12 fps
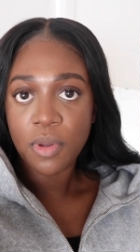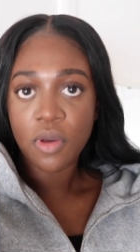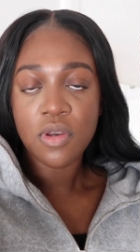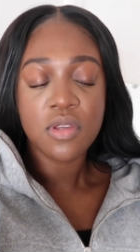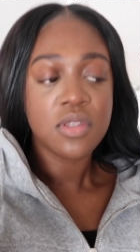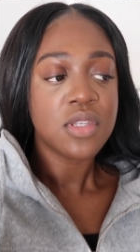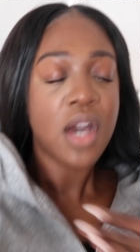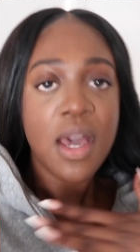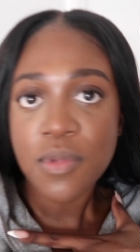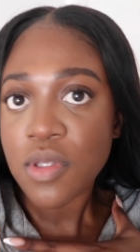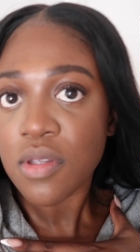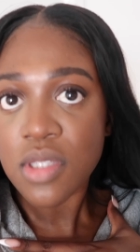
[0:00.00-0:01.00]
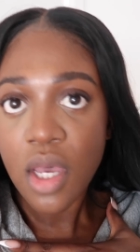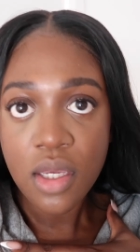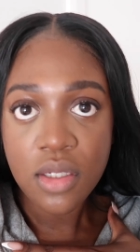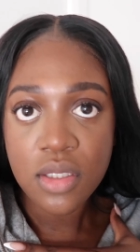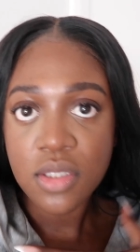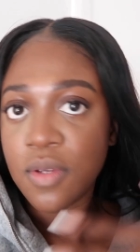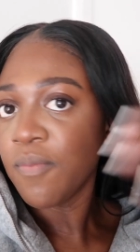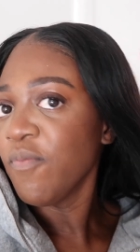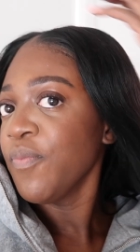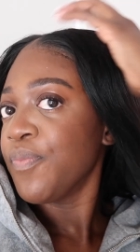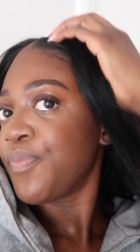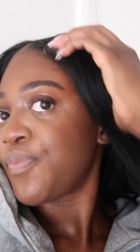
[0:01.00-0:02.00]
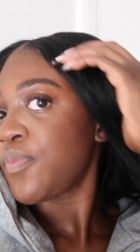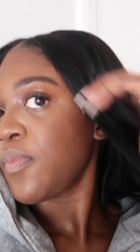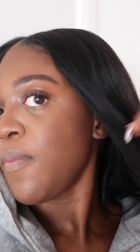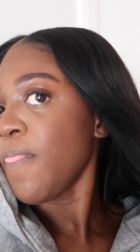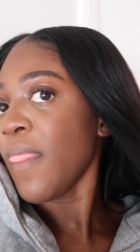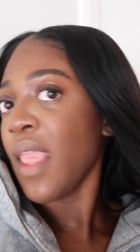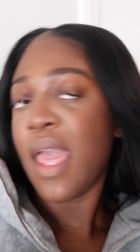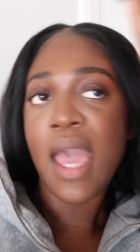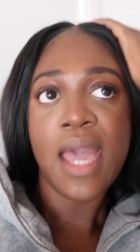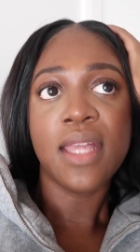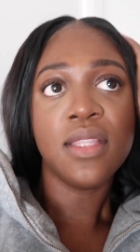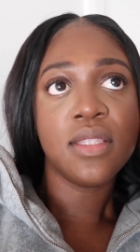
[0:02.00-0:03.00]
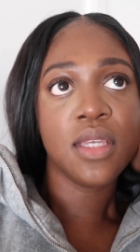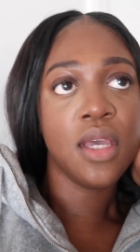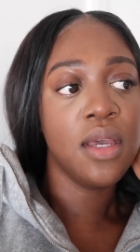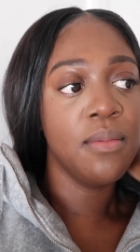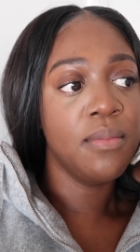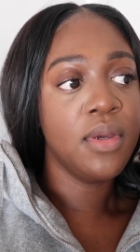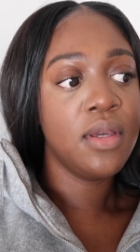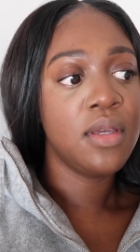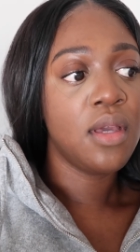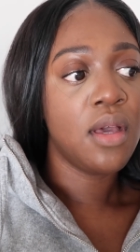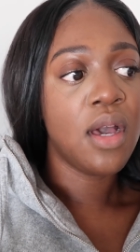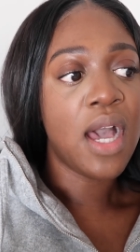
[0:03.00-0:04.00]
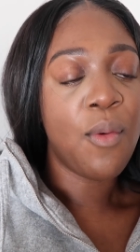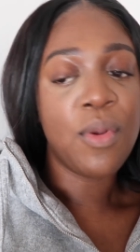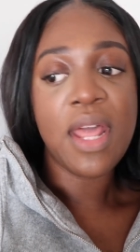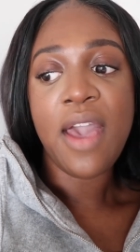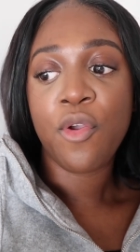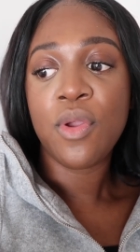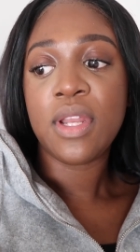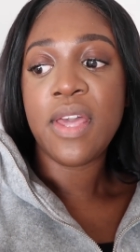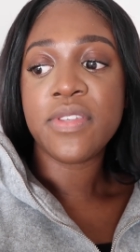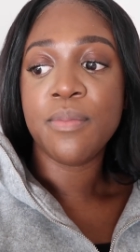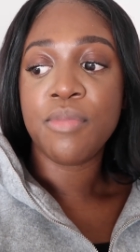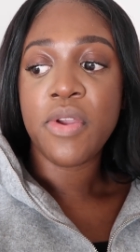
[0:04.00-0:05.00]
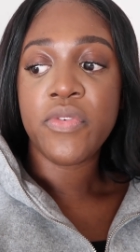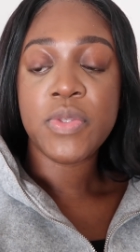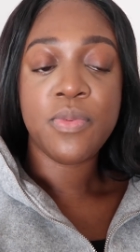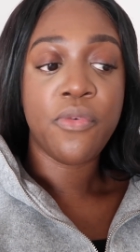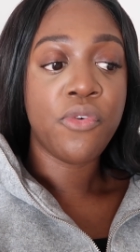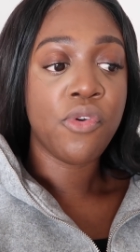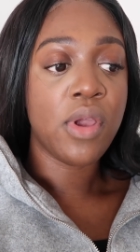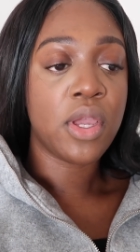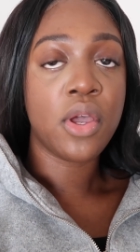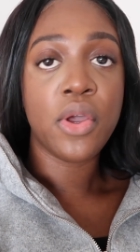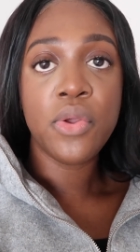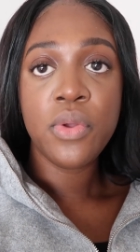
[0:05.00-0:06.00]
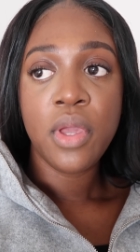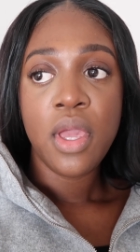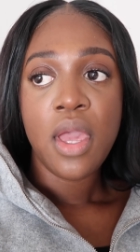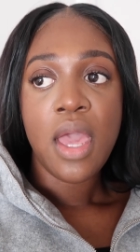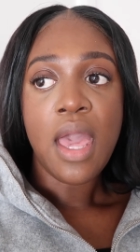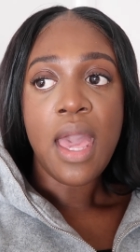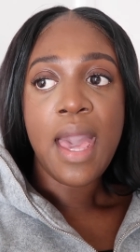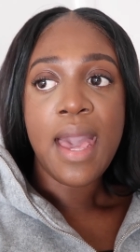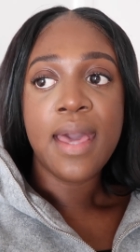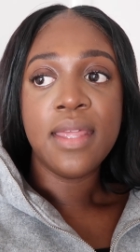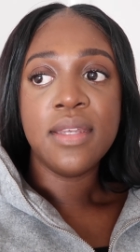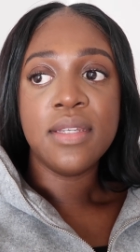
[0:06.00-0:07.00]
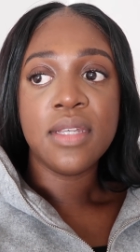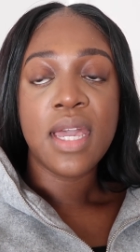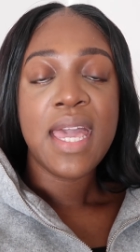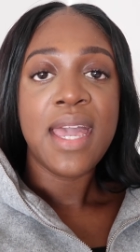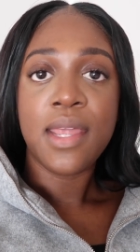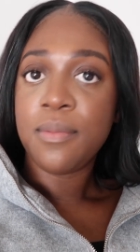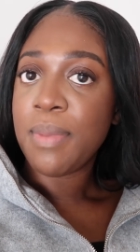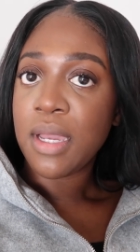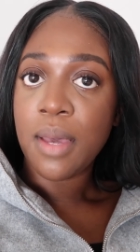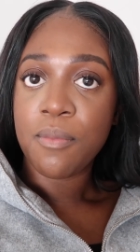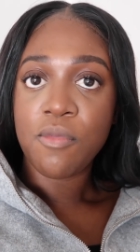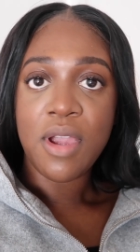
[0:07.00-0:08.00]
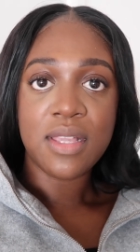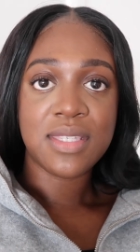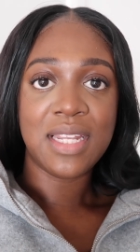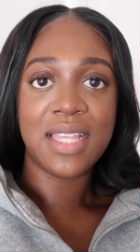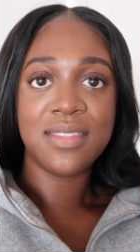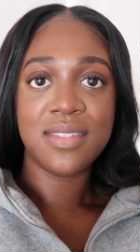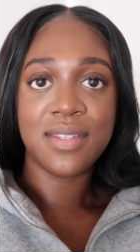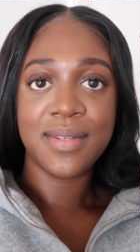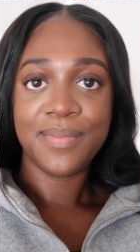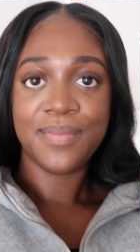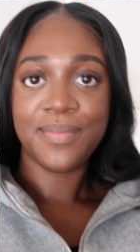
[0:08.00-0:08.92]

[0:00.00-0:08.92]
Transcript: because i'm so tired and um, i want to quickly have some breakfast before i go and head back up right to london